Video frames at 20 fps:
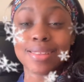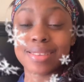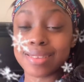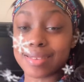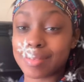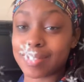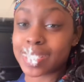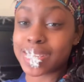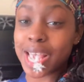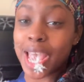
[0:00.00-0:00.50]

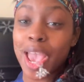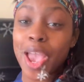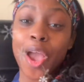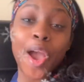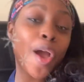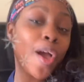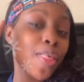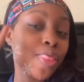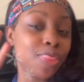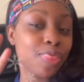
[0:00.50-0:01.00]

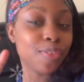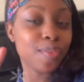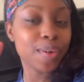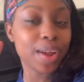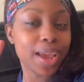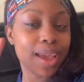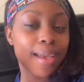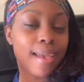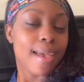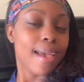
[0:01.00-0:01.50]
day
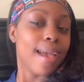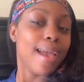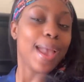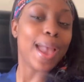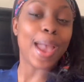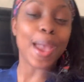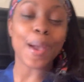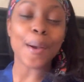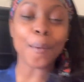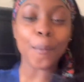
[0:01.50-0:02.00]
3
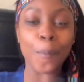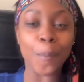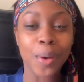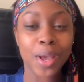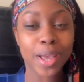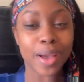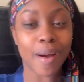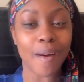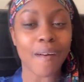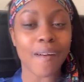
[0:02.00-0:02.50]
and
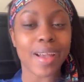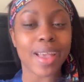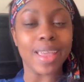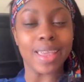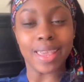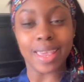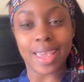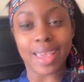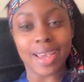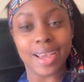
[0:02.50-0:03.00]
we are
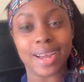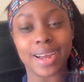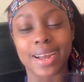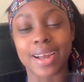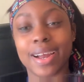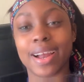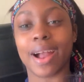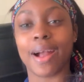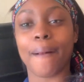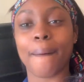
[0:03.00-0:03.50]

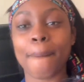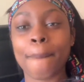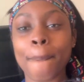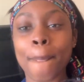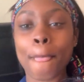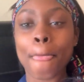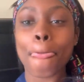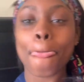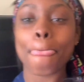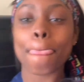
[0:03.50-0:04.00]
here.
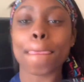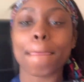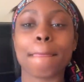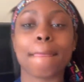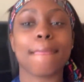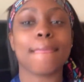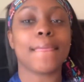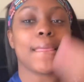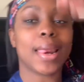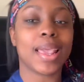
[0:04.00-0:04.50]

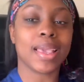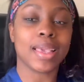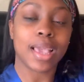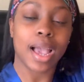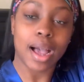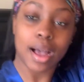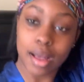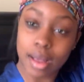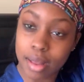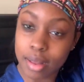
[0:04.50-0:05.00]

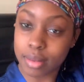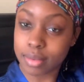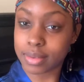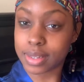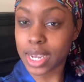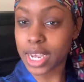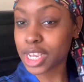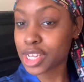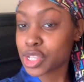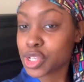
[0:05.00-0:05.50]
Y'all,
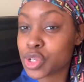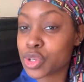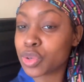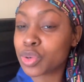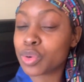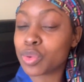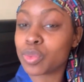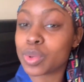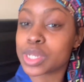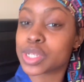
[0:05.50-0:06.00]
day
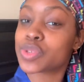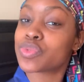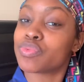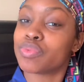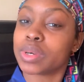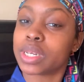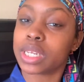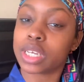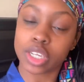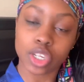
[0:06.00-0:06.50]
2 was
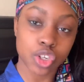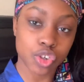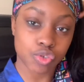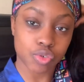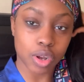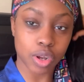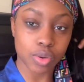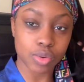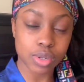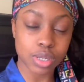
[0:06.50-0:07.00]
really a
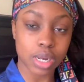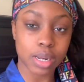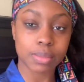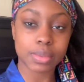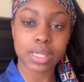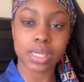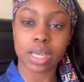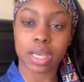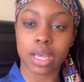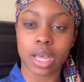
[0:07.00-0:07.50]
struggle. So let me
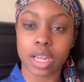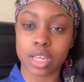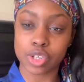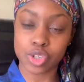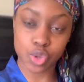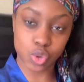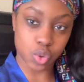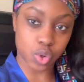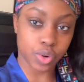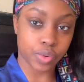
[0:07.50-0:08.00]
tell y'all the
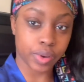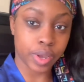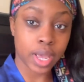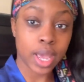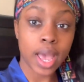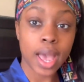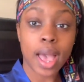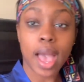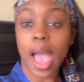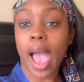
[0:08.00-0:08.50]
story.
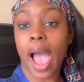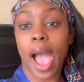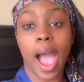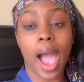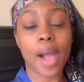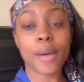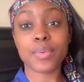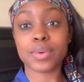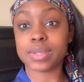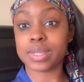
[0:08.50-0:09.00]

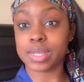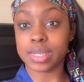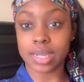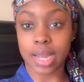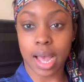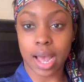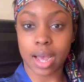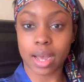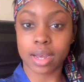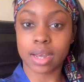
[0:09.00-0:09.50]
I was
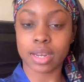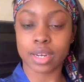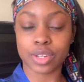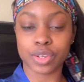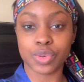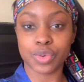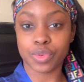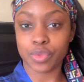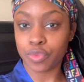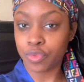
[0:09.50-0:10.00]
not gonna
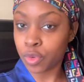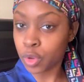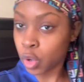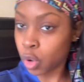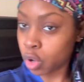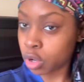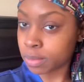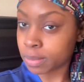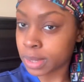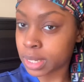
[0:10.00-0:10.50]
do
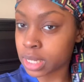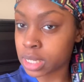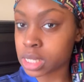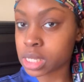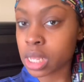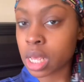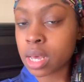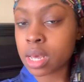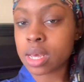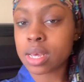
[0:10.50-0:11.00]
Vlogmas
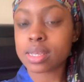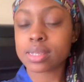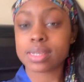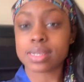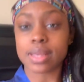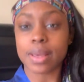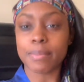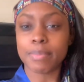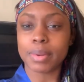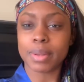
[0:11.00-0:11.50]

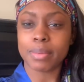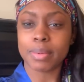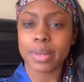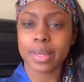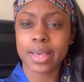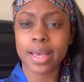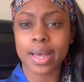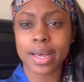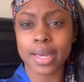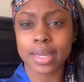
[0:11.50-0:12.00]
simply
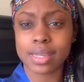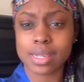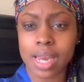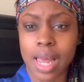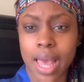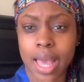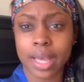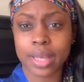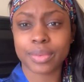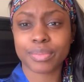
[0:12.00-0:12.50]
because, like,